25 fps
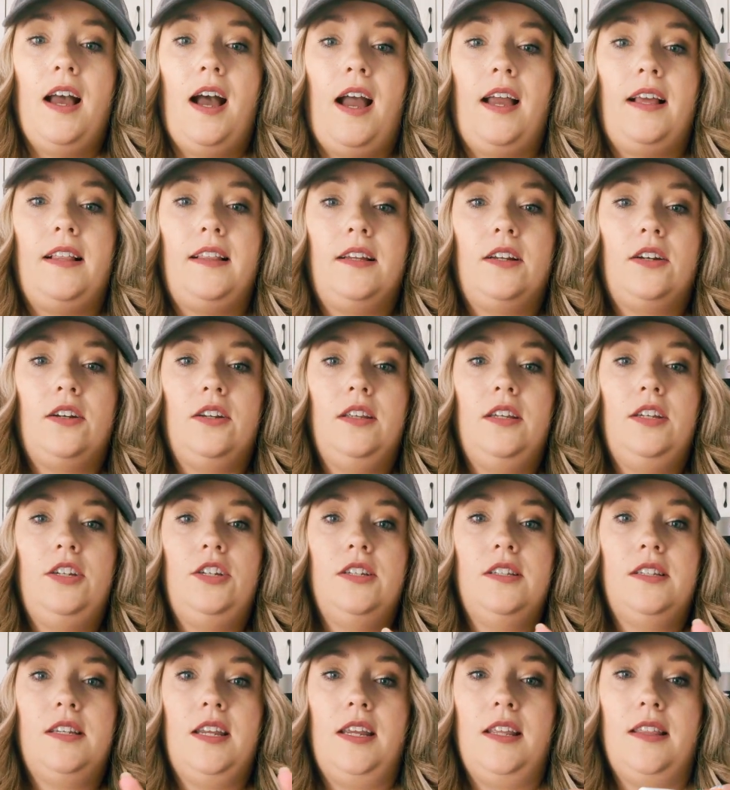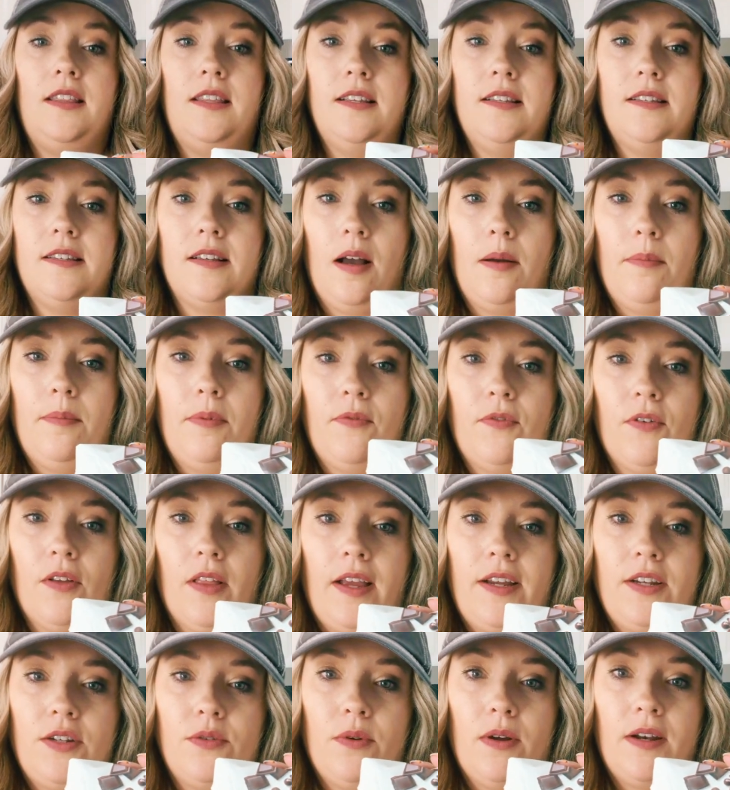I literally just heat this up for
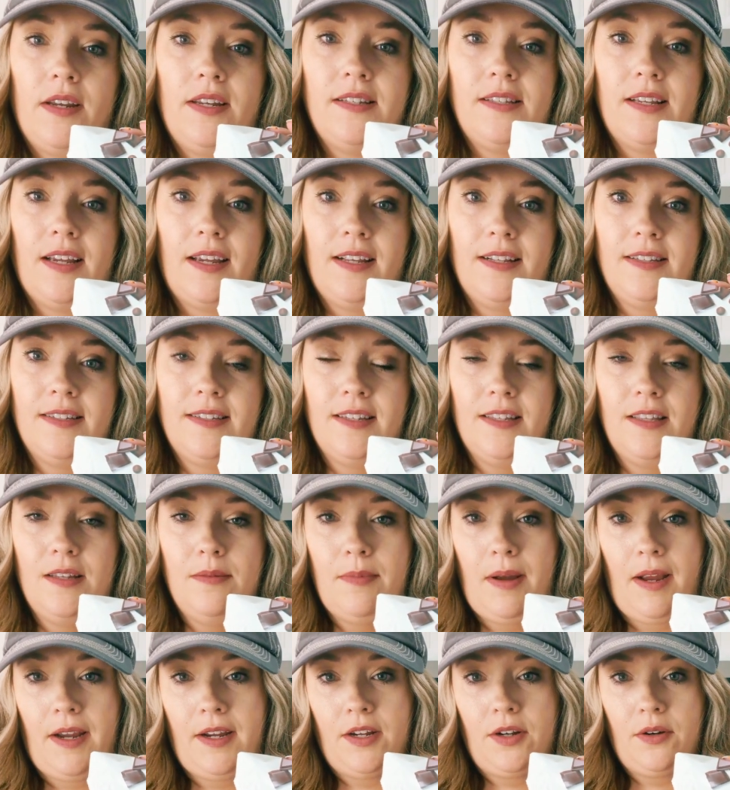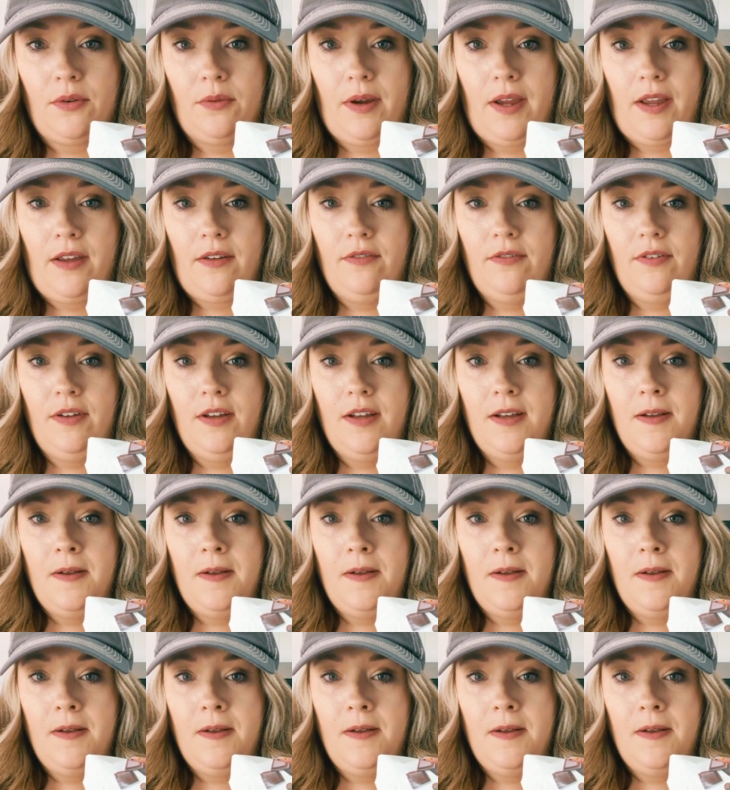like 20 seconds in the microwave